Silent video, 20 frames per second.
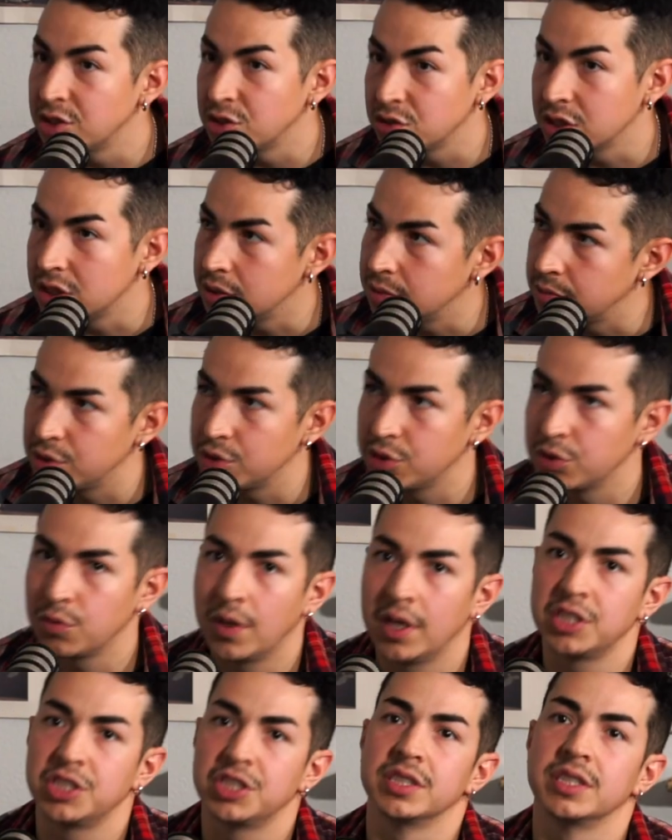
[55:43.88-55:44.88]
streams, or you're
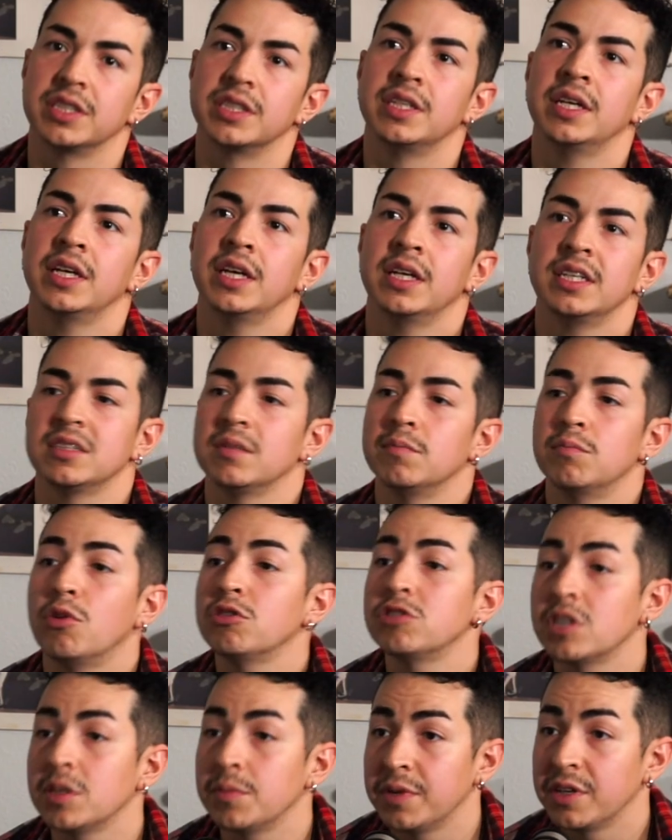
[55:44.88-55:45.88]
watching some
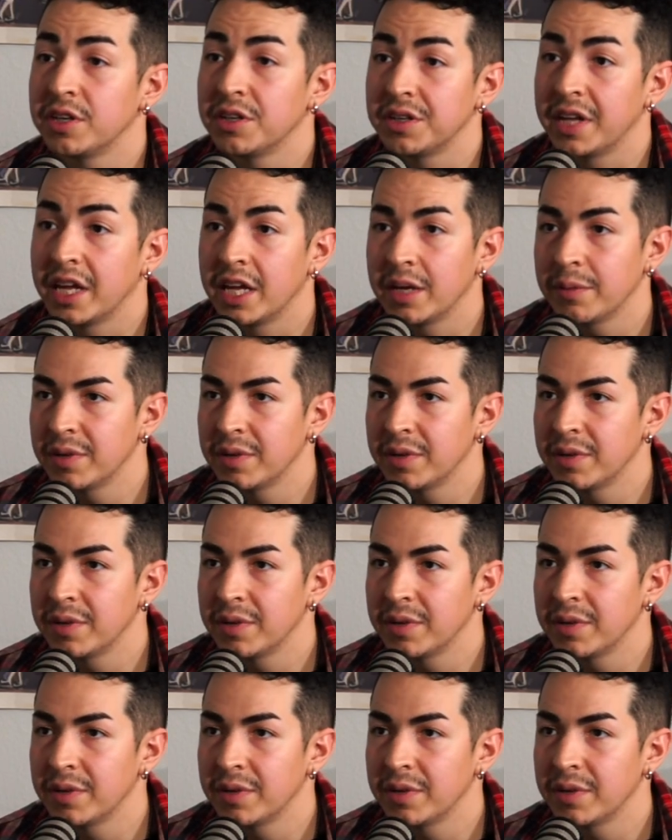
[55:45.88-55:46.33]
multiplayer game.